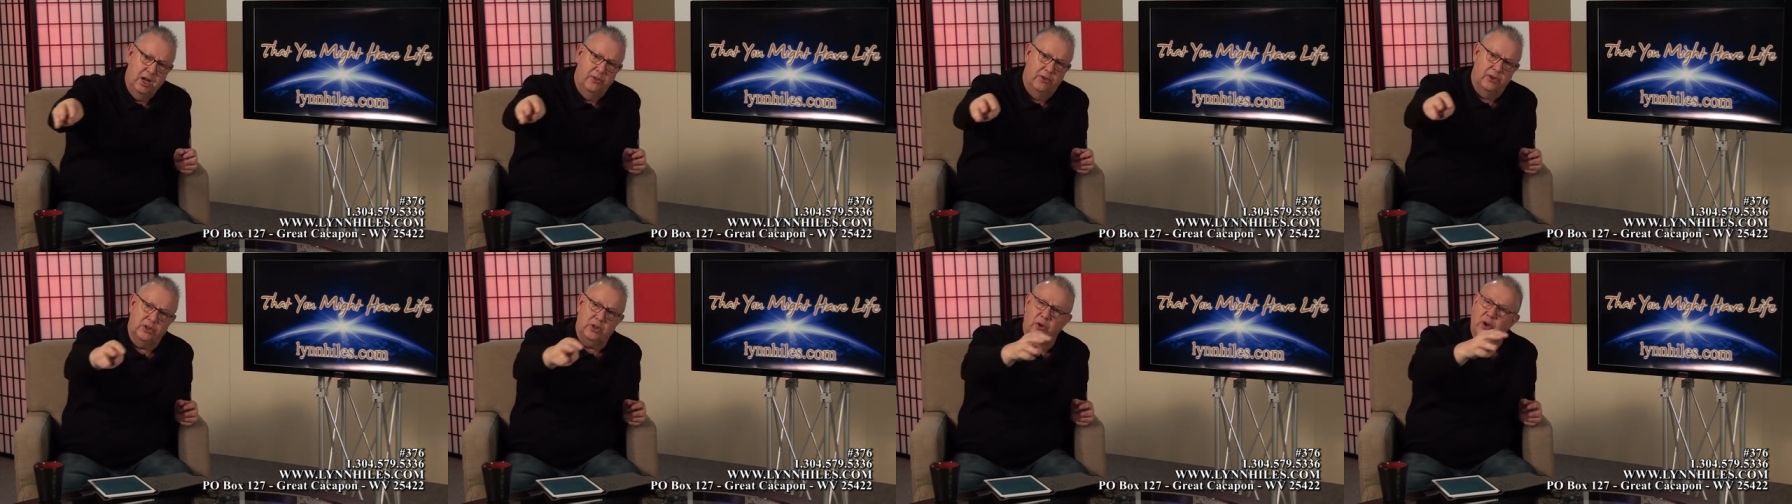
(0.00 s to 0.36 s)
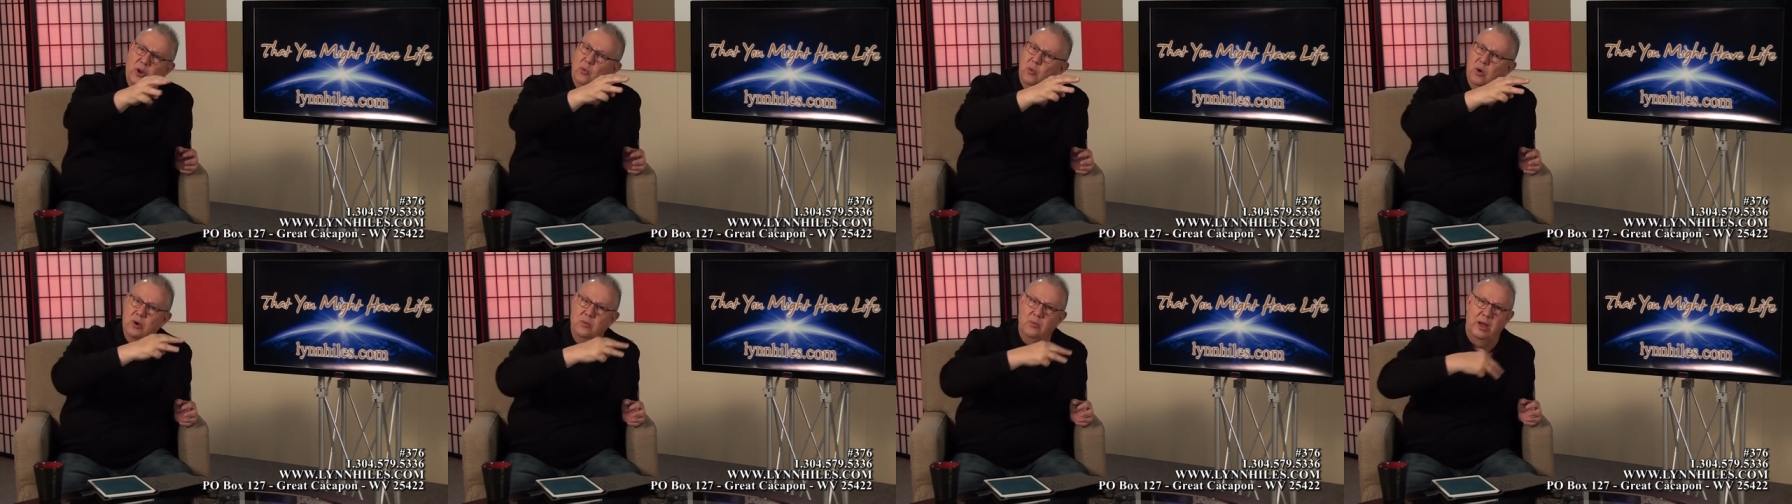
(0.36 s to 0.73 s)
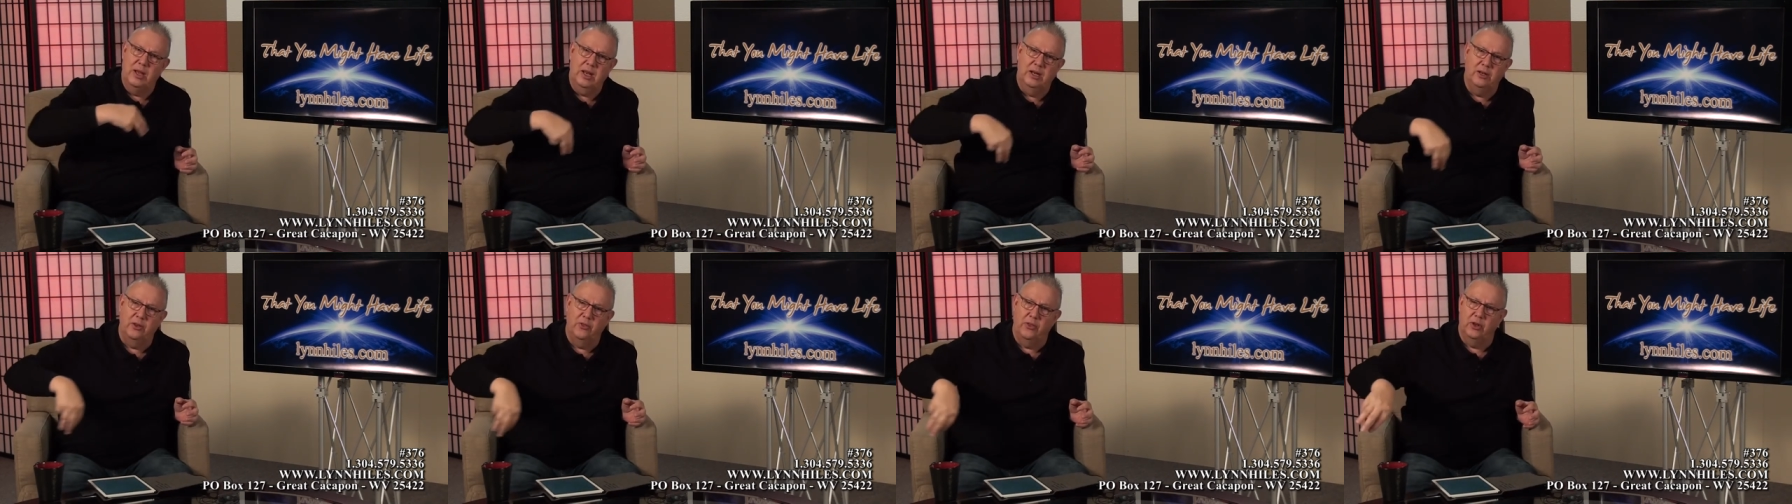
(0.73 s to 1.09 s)
there's only one
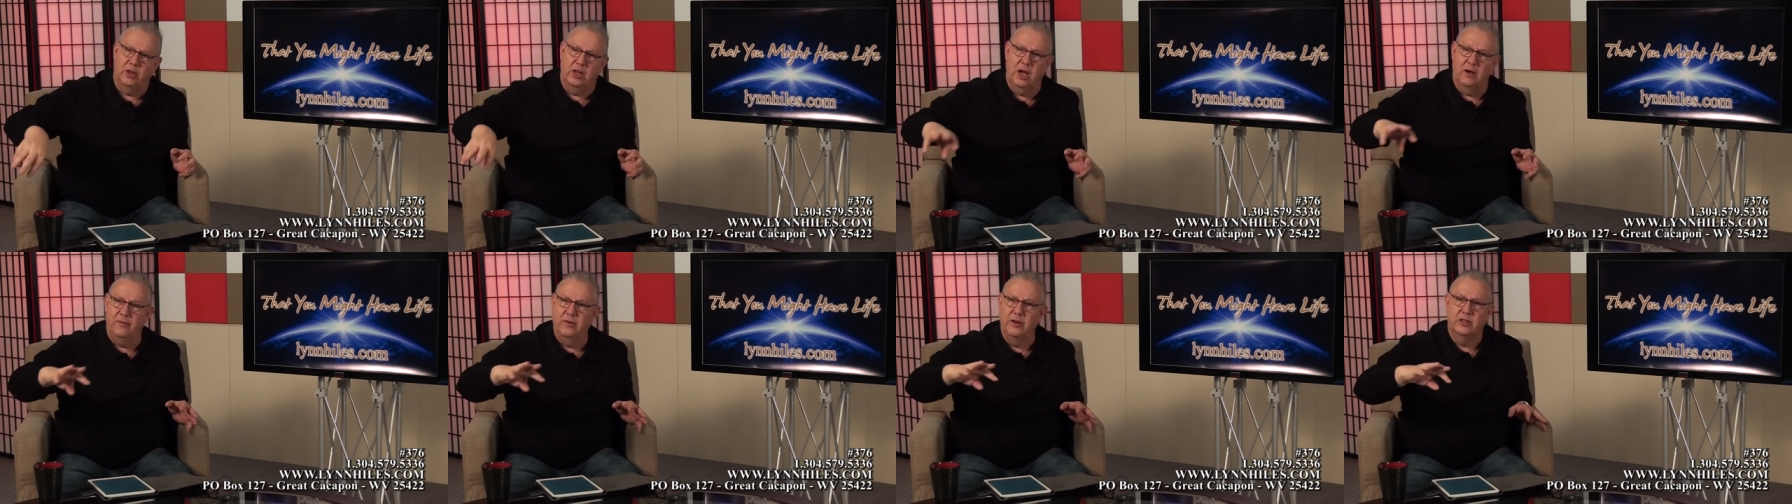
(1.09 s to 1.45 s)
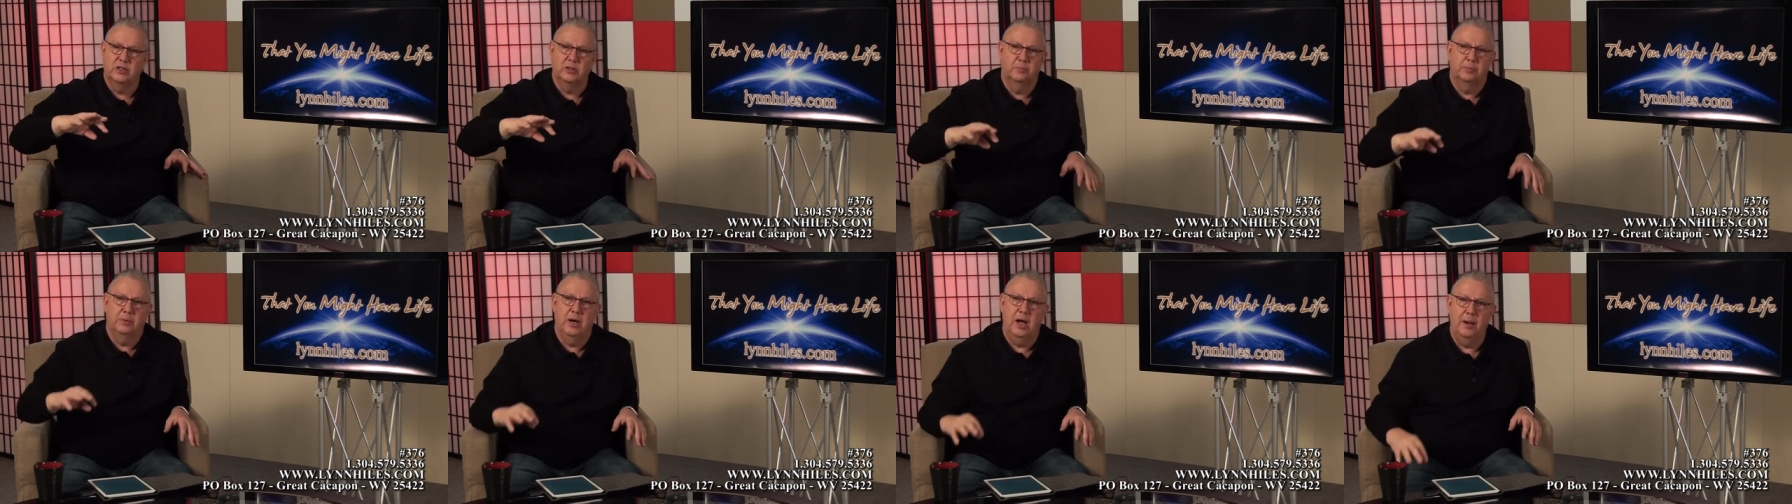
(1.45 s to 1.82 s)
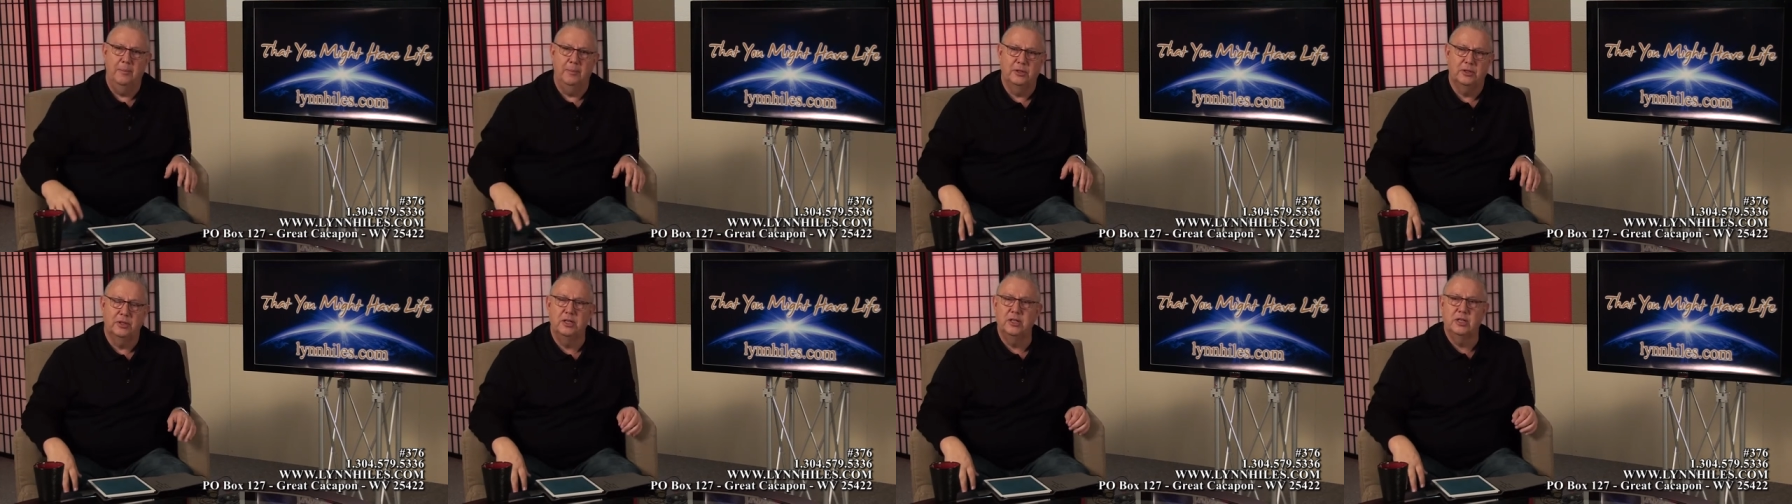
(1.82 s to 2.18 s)
way into the covenants of
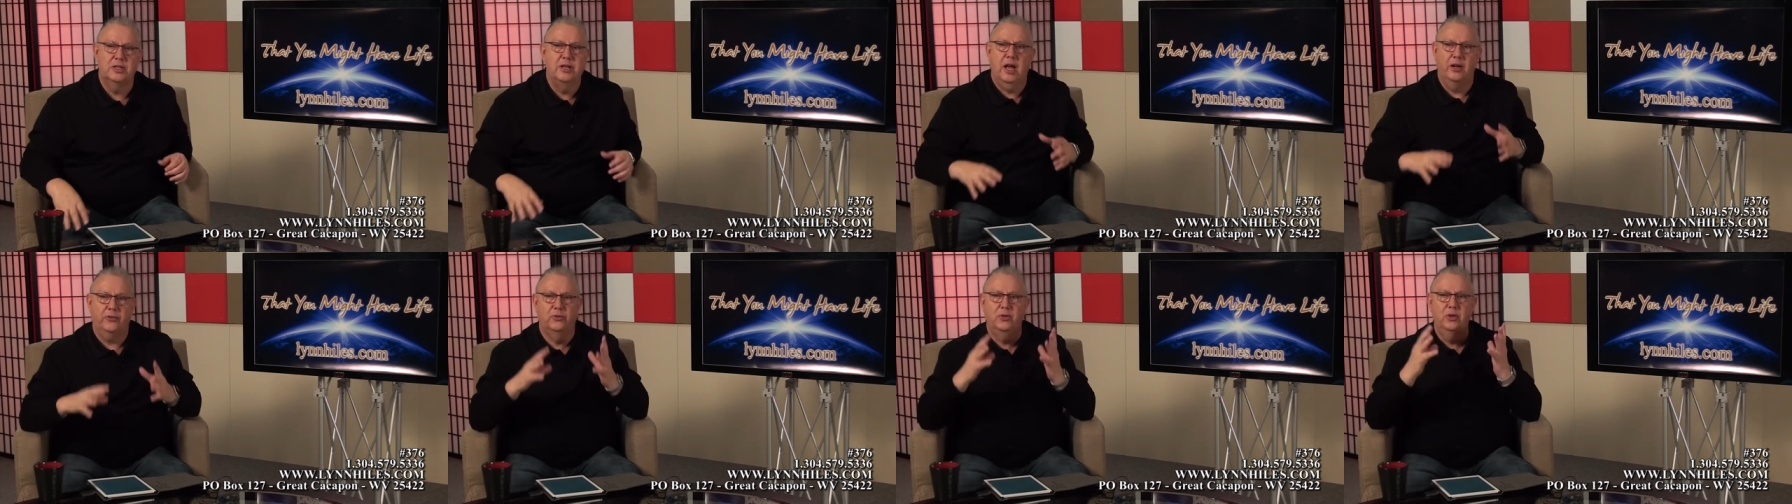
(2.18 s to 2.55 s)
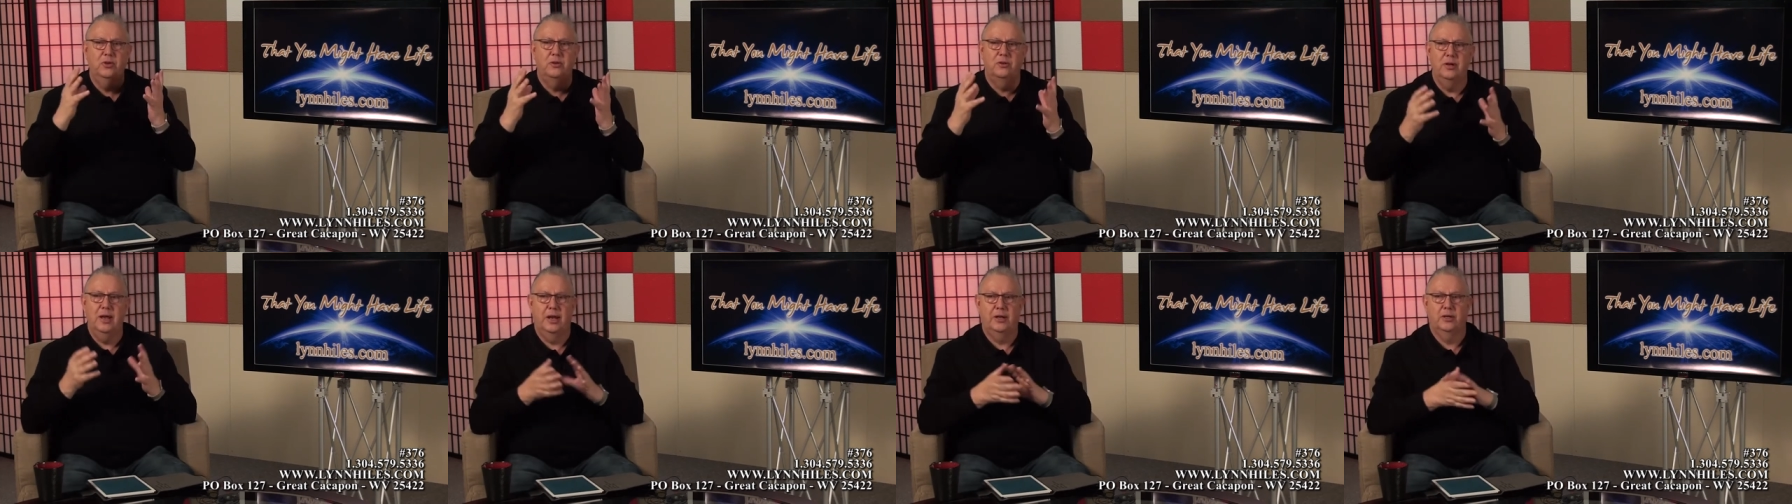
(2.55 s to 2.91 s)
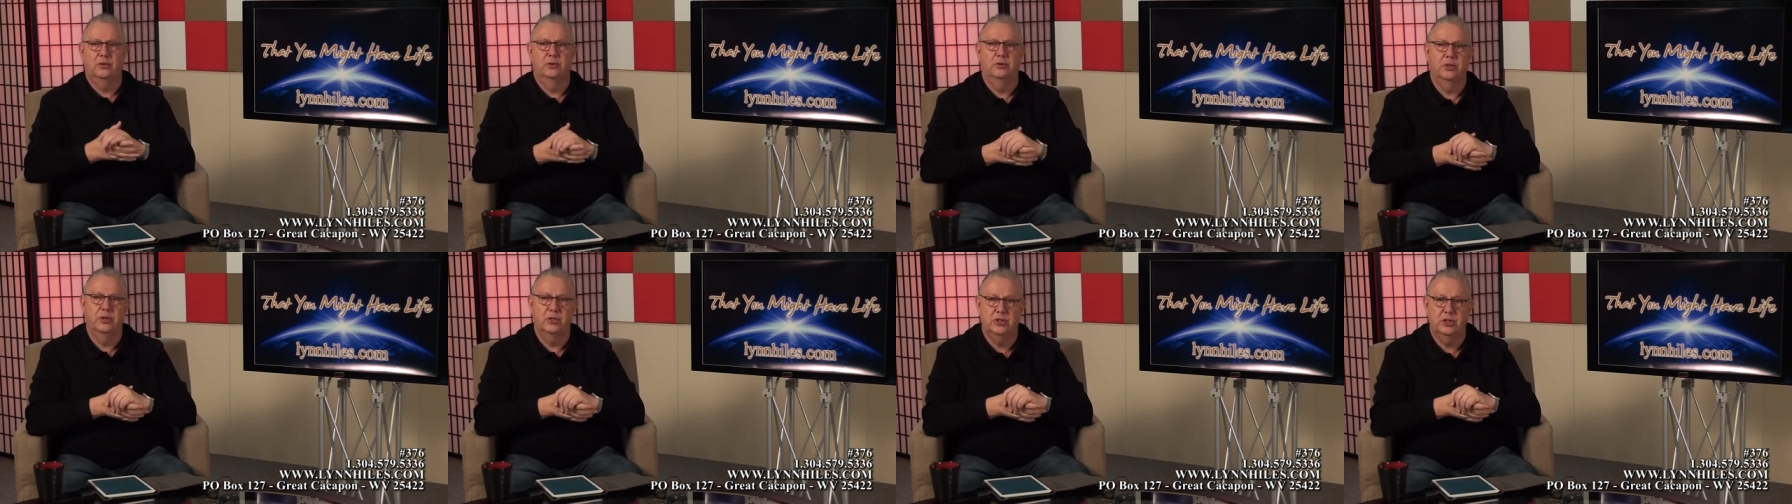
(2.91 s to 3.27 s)
promise, and it's not through your
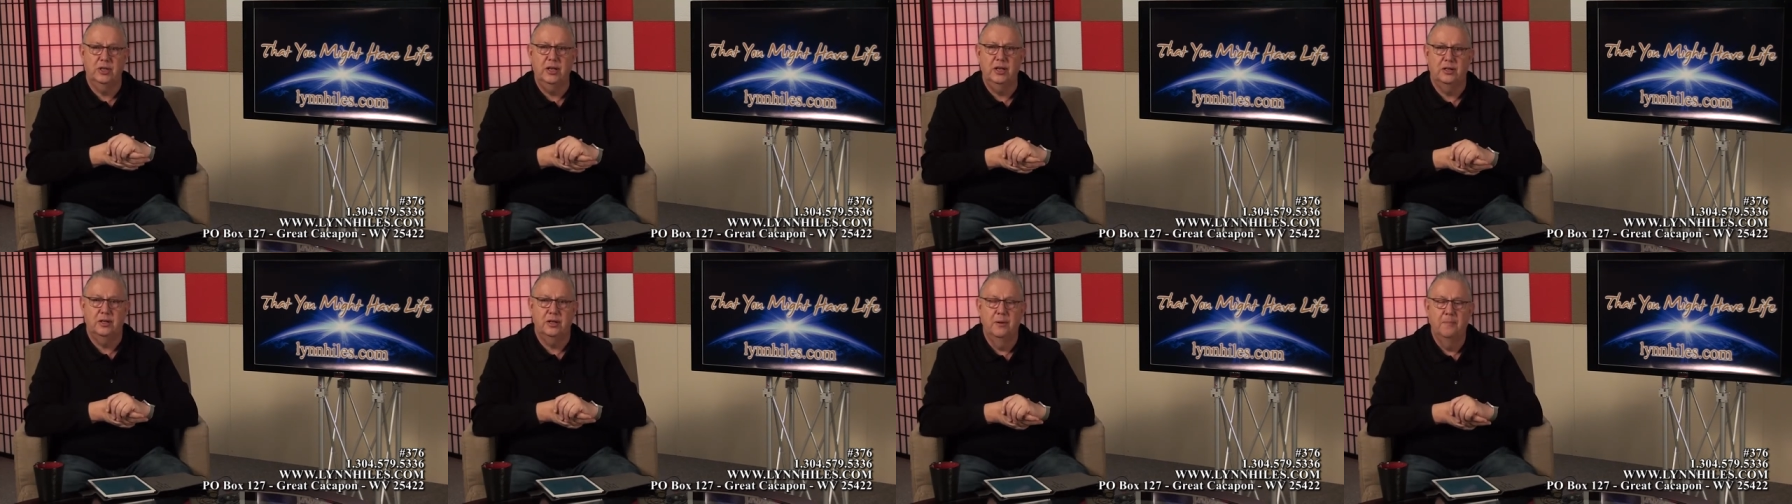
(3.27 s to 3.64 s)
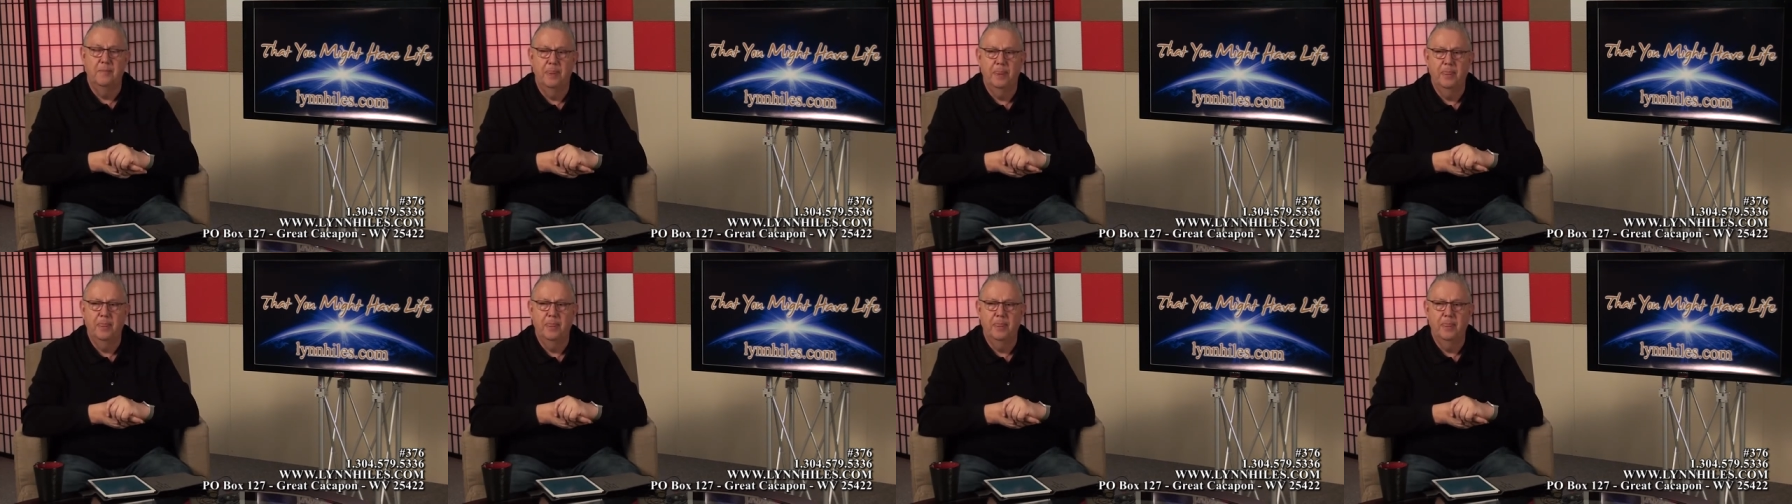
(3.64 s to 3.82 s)
natural descent.